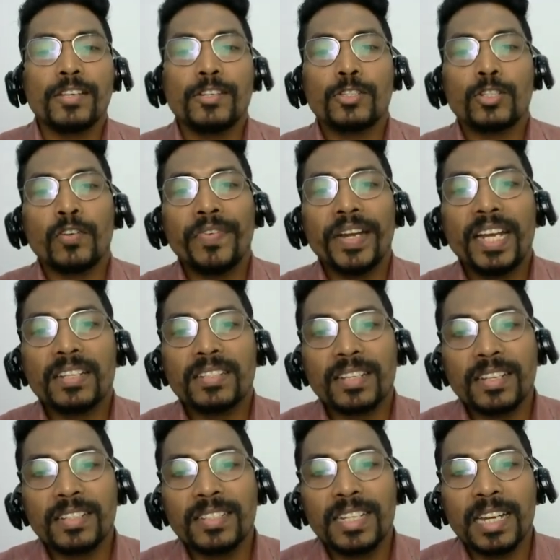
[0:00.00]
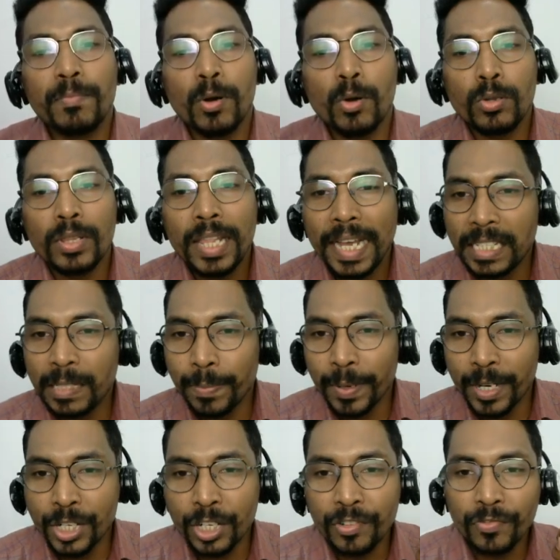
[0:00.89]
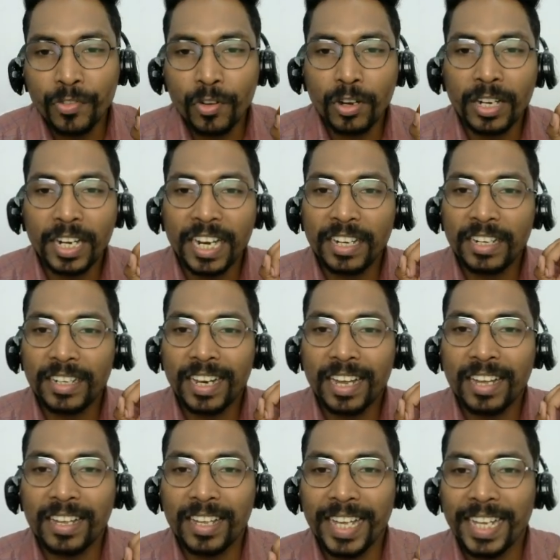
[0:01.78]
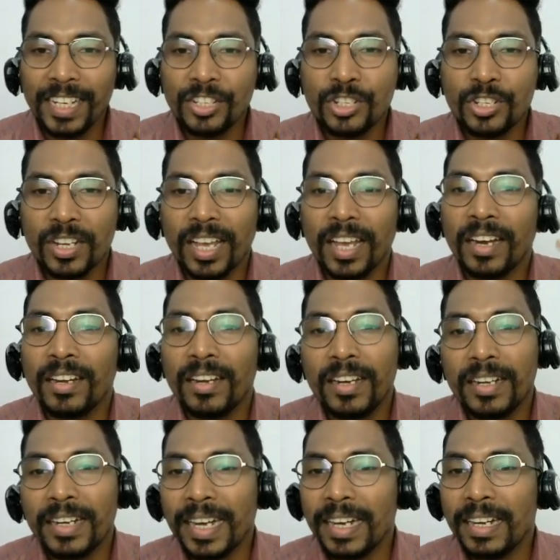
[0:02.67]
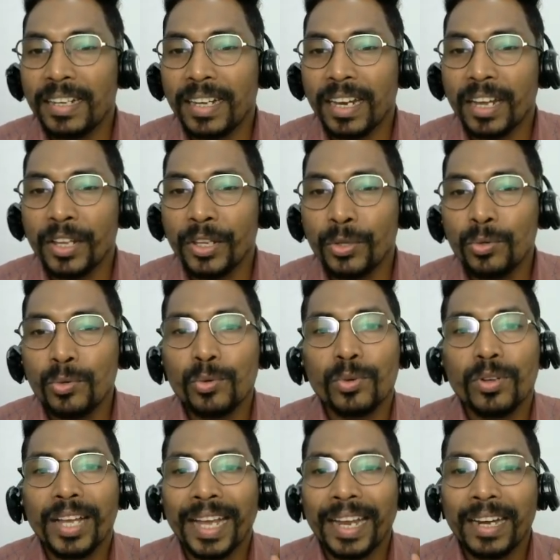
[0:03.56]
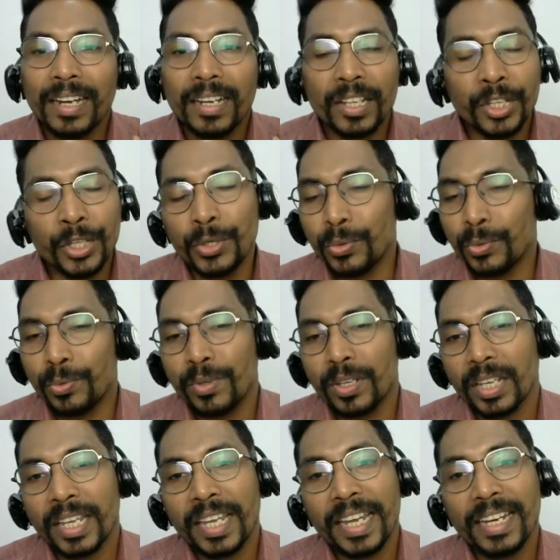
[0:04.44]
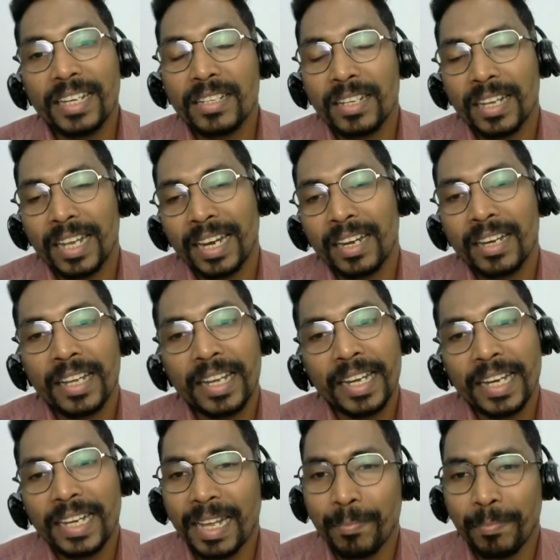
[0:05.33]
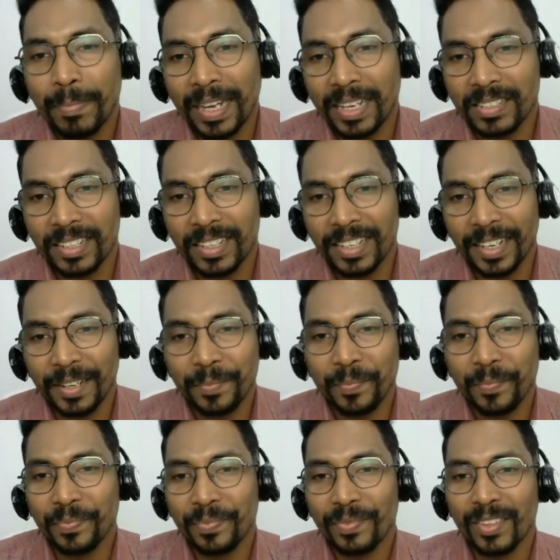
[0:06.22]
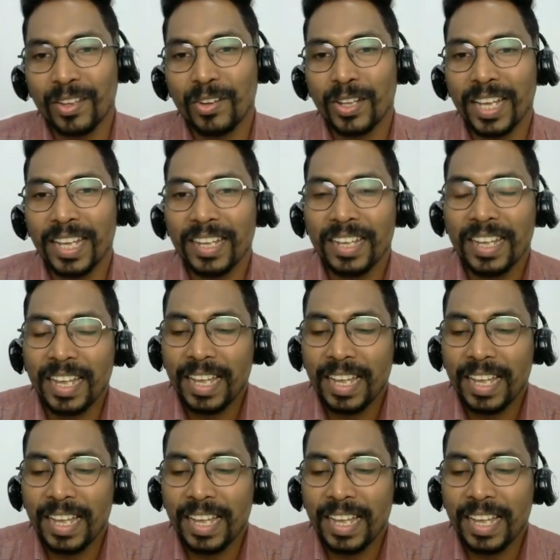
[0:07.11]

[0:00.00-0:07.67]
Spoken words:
So we discussed about the expression for delta H and delta U and Q, heat and heat capacity. Okay?